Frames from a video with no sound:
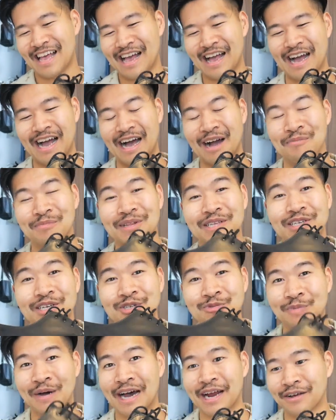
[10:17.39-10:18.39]
um, but it's
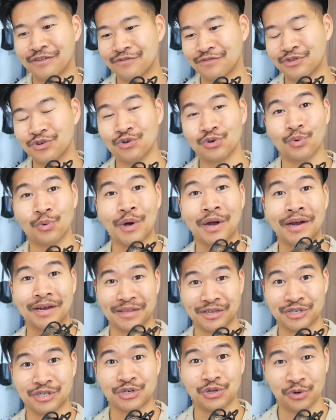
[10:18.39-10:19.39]
just part of you wearing
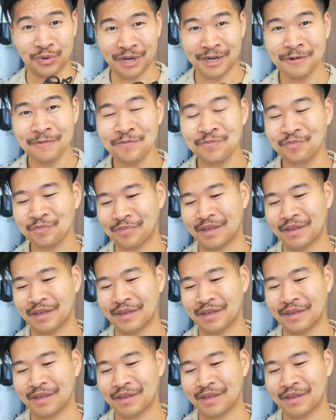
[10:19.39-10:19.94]
the shoe in